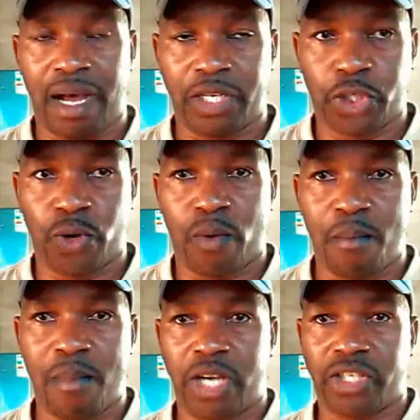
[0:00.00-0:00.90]
talk
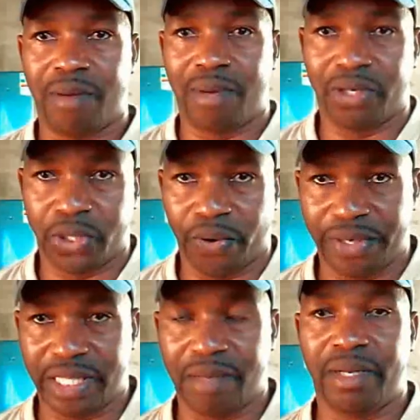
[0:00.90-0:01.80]
much about
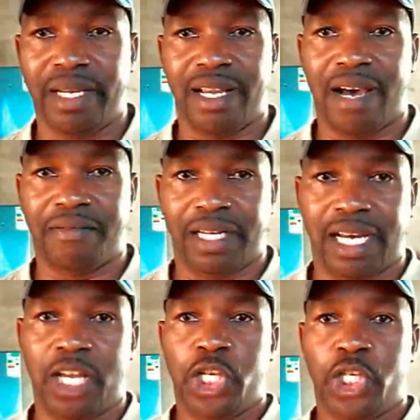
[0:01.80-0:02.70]
tourism in Africa,
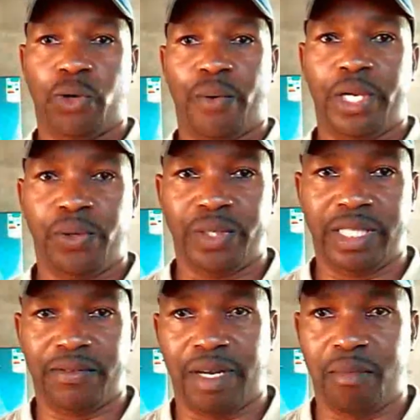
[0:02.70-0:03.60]
showing you
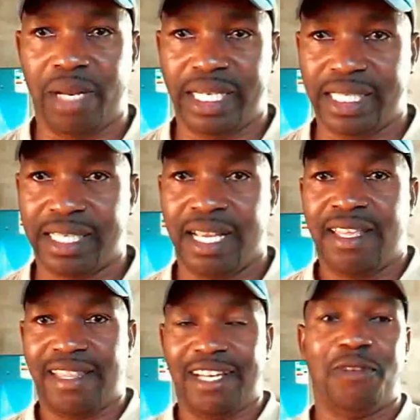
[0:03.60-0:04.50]
different places
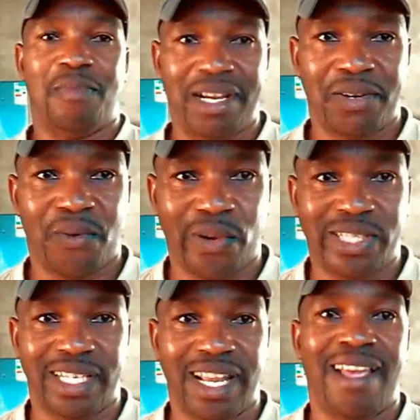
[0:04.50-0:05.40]
that you might
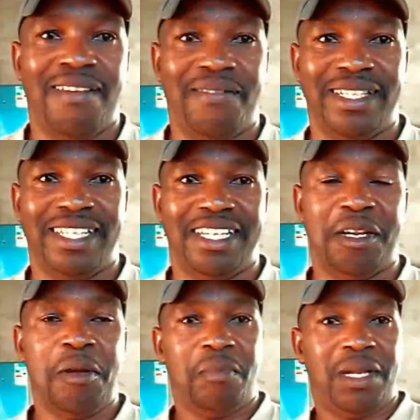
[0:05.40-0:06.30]
consider visiting.
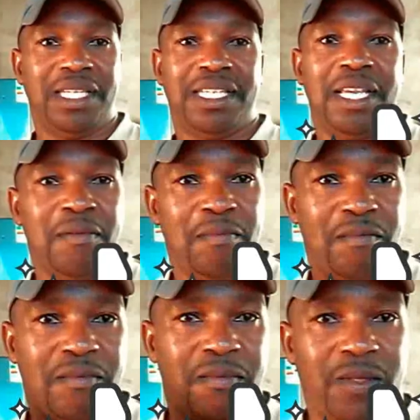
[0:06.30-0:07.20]
Please,
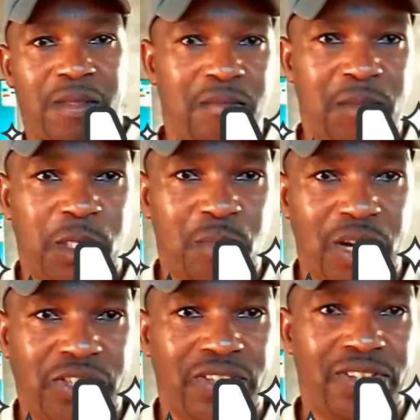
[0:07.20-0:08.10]

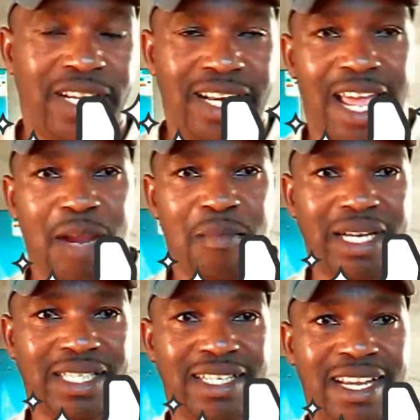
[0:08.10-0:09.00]
smash that like
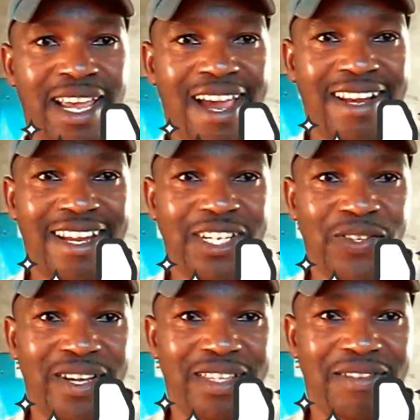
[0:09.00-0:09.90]
button and enjoy
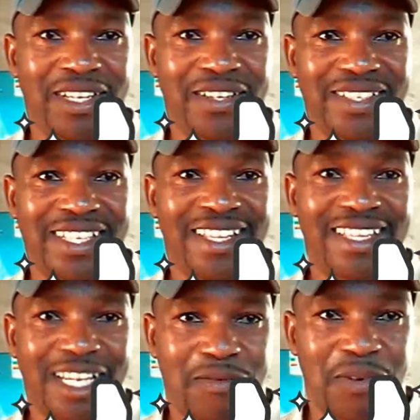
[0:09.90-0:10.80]
the videos that
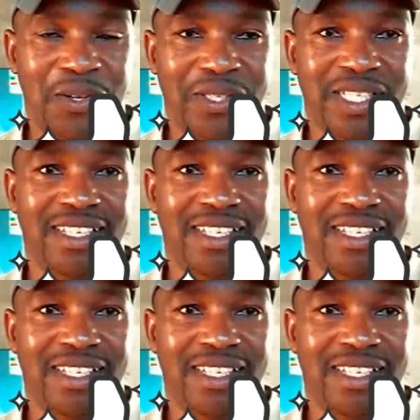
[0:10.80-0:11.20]
follows.